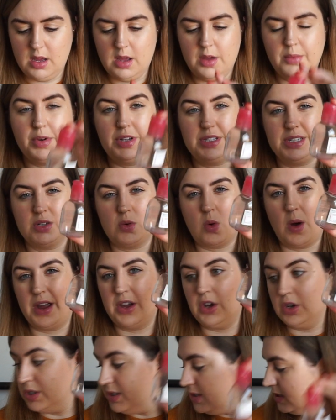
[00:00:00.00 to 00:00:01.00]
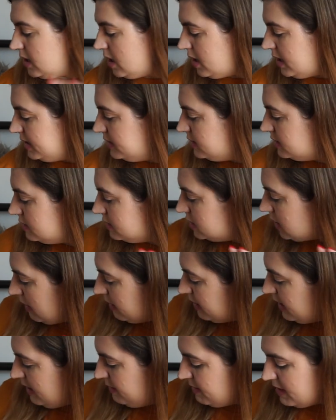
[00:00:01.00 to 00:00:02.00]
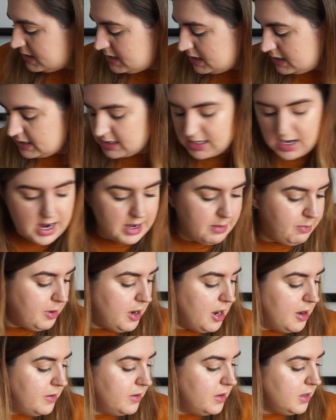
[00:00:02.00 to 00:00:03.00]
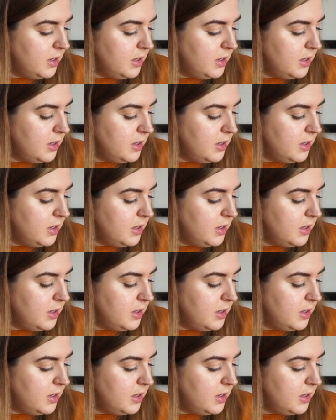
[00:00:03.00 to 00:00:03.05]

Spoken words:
because it's quite a good size. So I'll keep that to the side, but